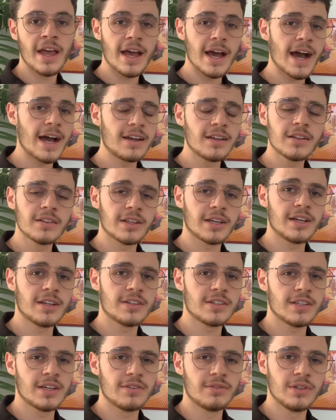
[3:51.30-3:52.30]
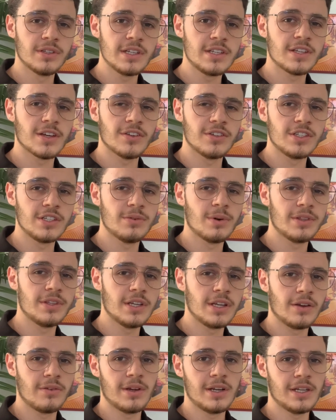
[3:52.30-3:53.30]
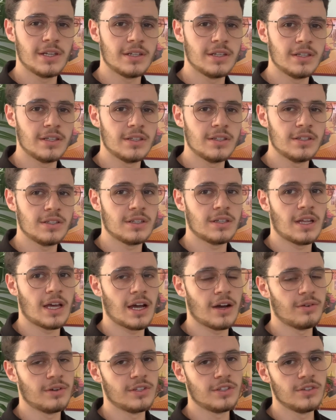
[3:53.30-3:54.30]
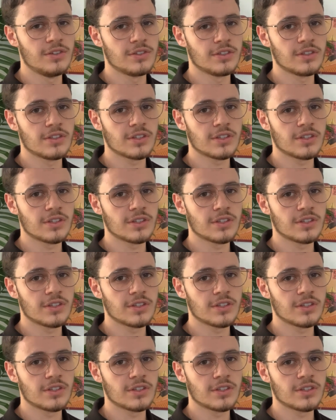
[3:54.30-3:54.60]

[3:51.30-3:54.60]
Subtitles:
At a glance, that really tells you what the ingredient is and how it's used in